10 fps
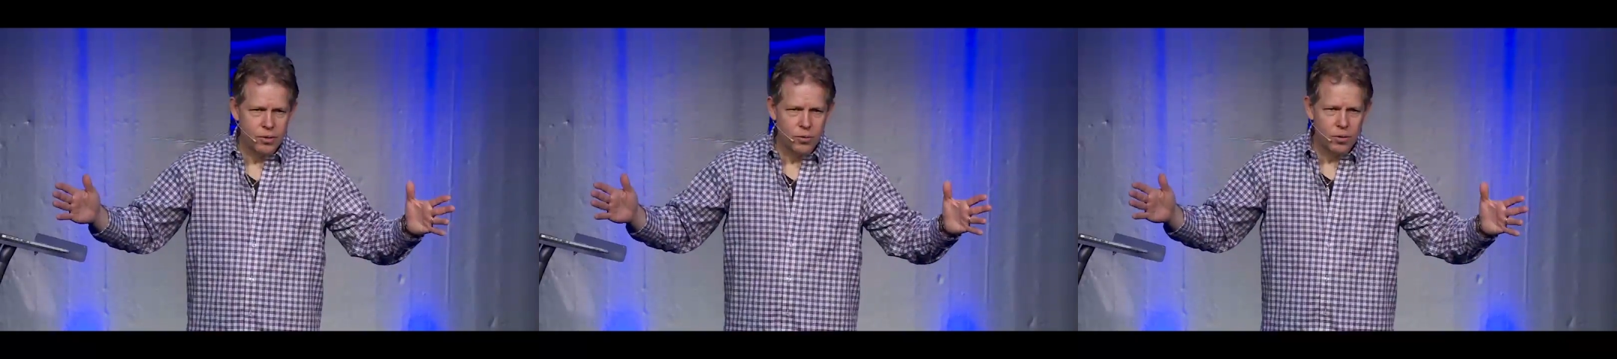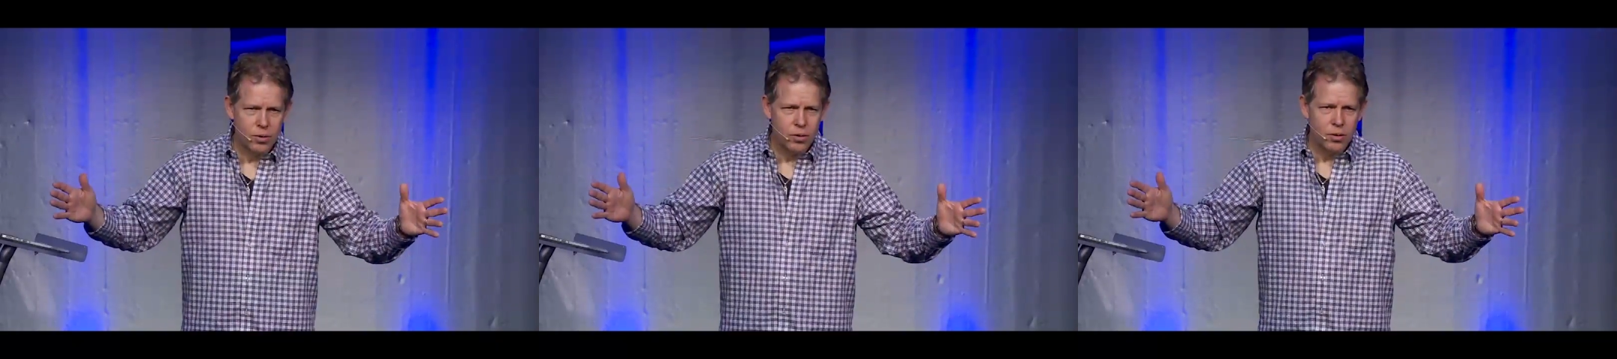
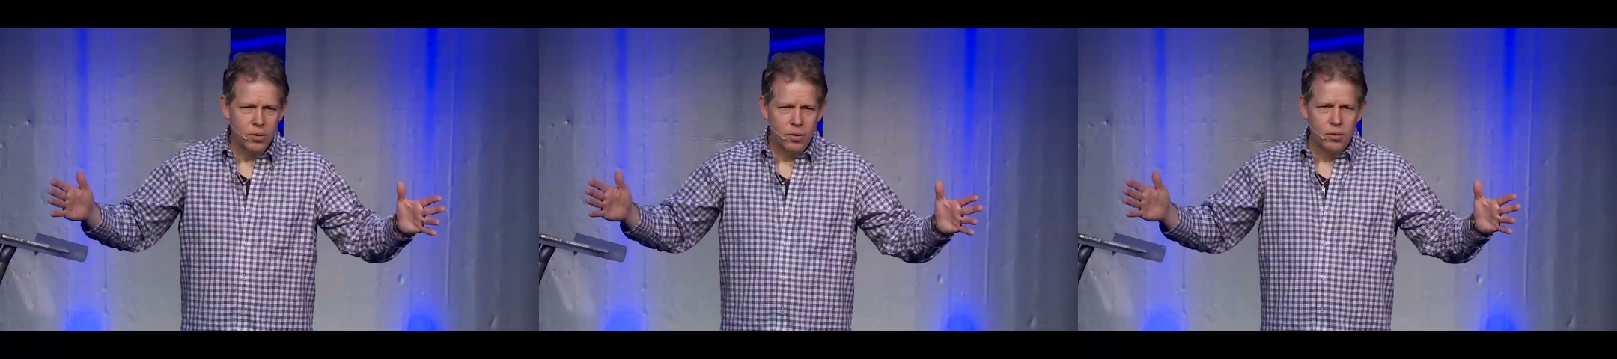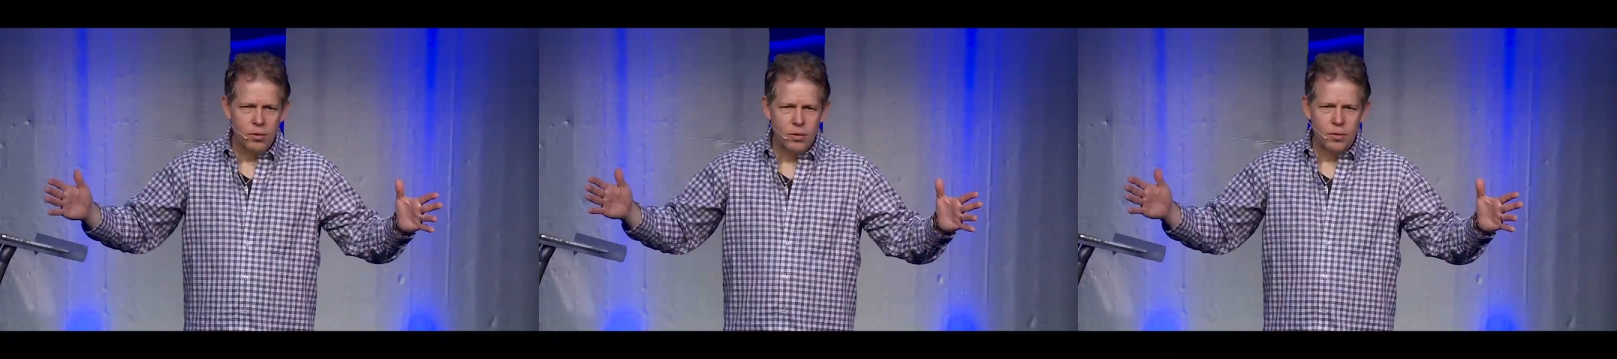
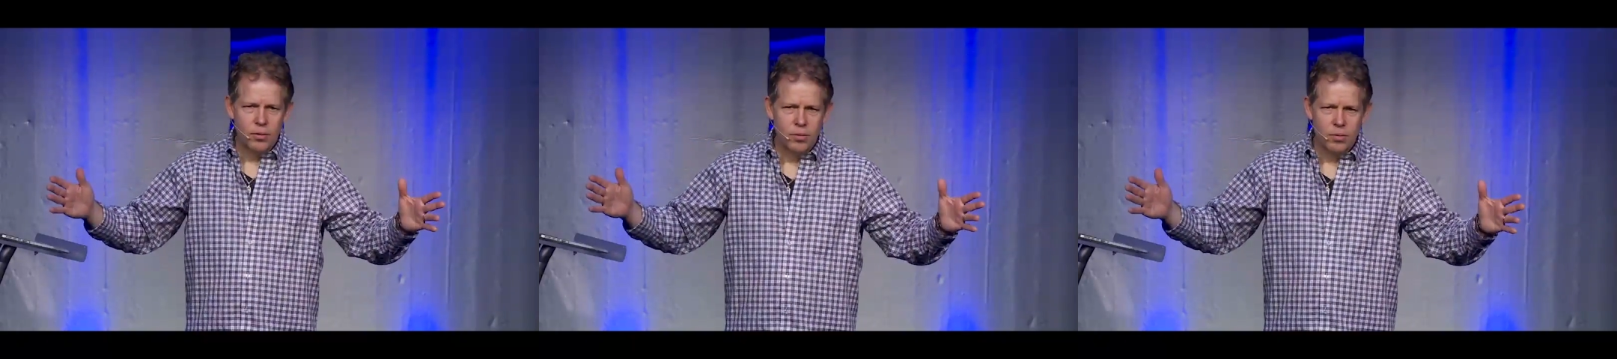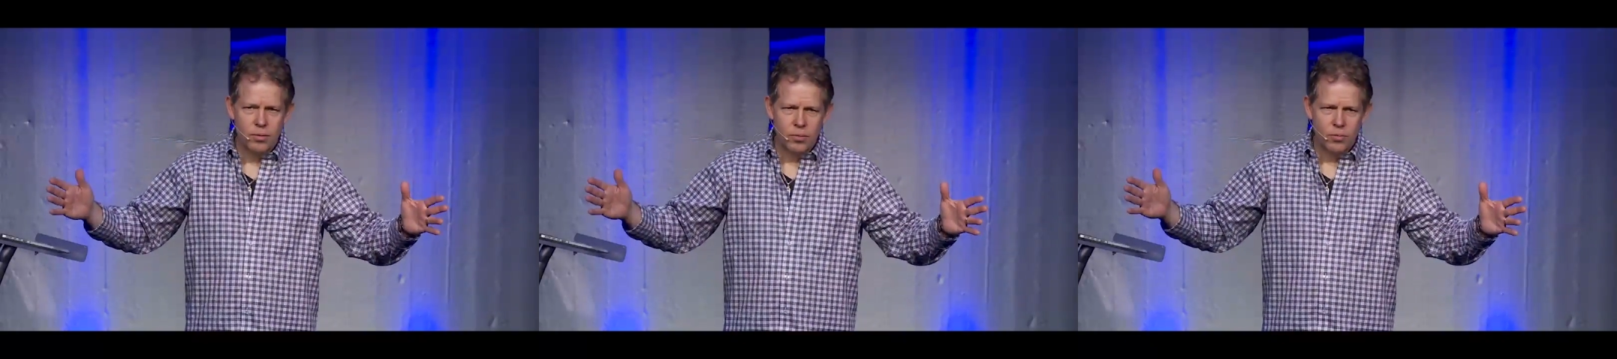
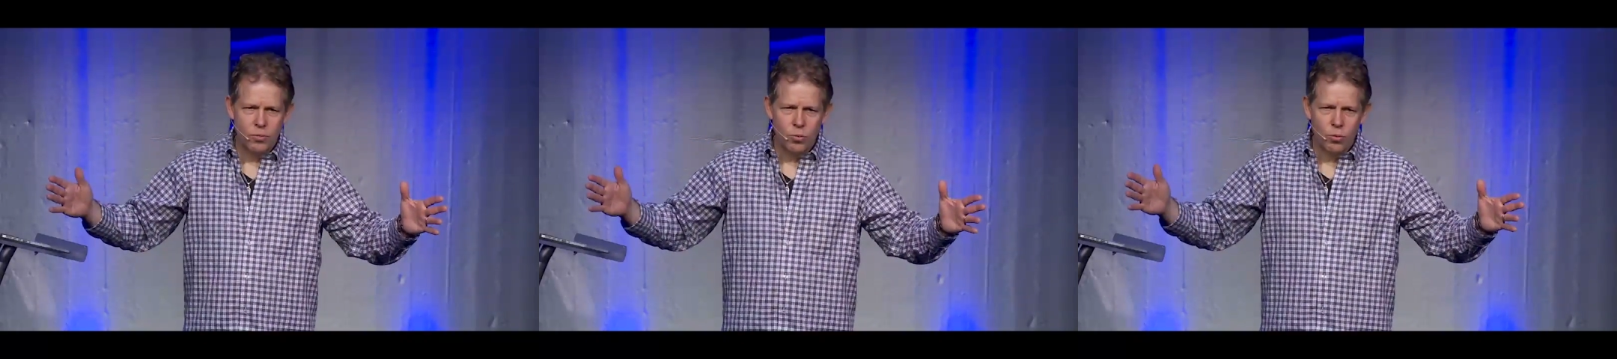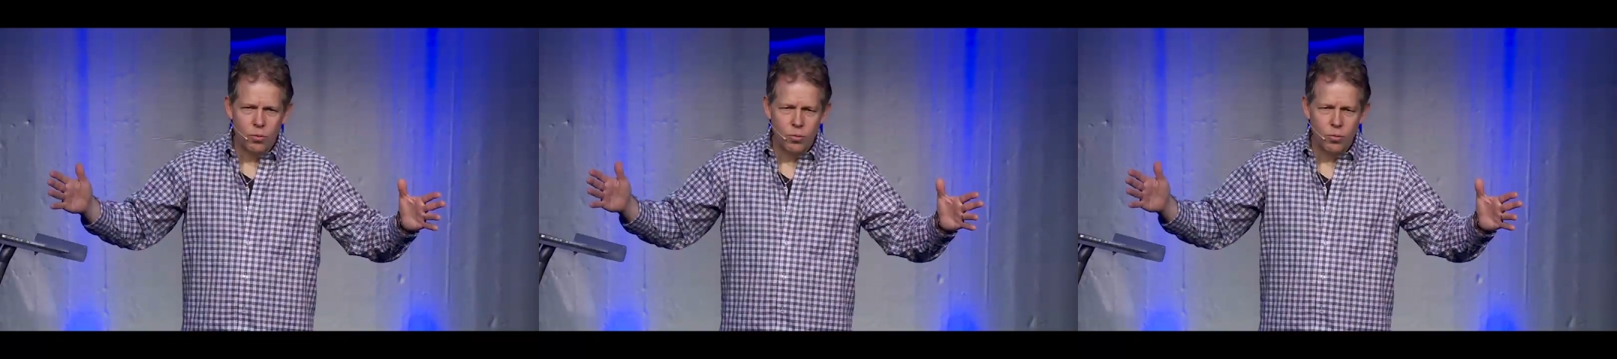[no speech]